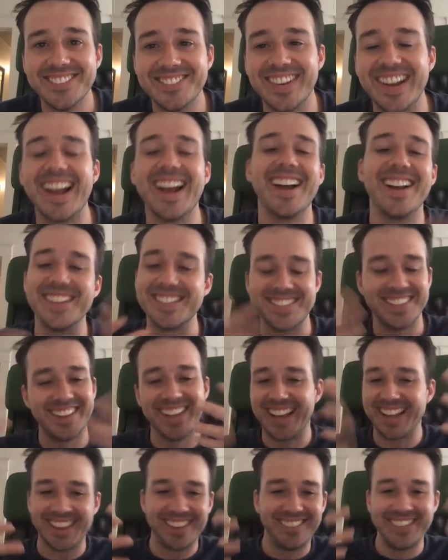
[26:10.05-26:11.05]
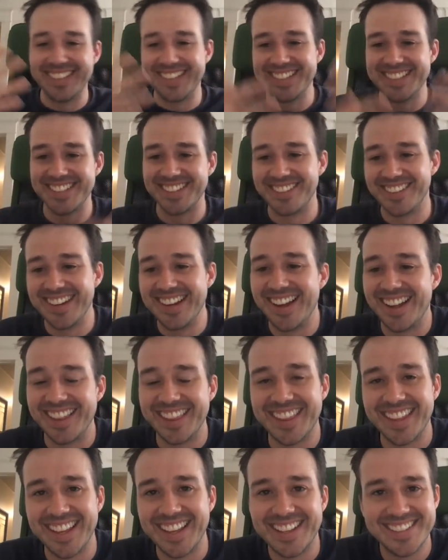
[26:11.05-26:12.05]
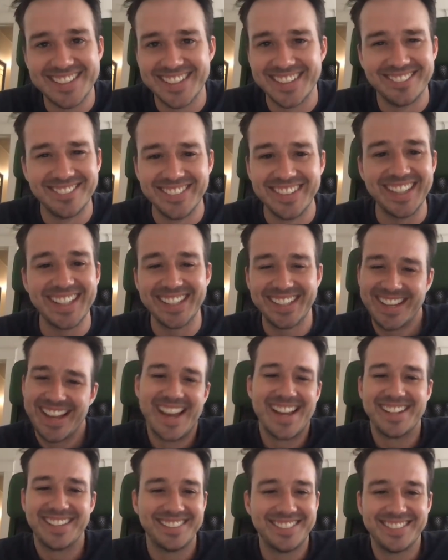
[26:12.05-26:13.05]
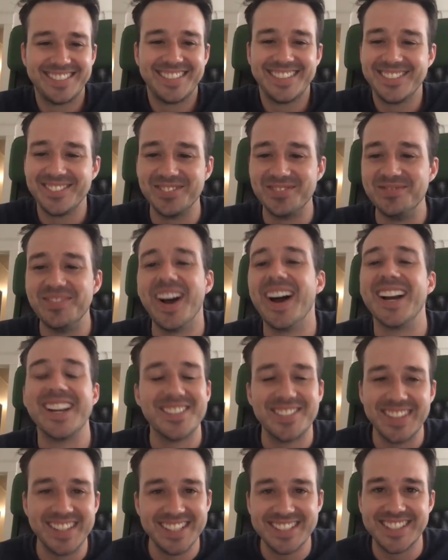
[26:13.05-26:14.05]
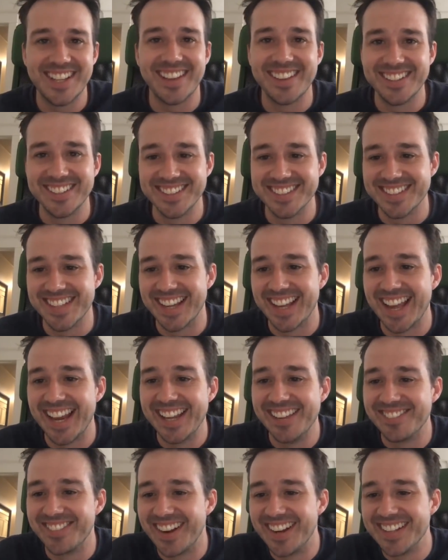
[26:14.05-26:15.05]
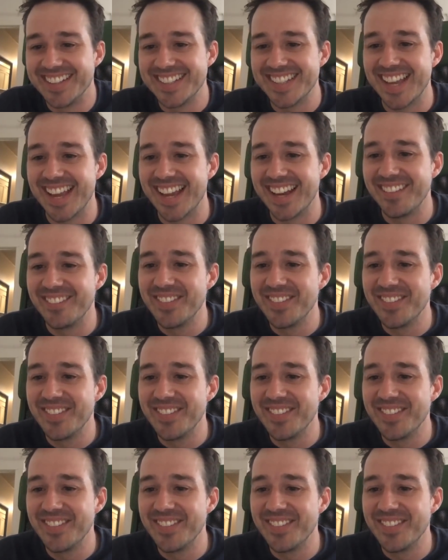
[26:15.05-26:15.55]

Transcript: But I also like that we disagree on things and we can get bugged with each other just like any friends can.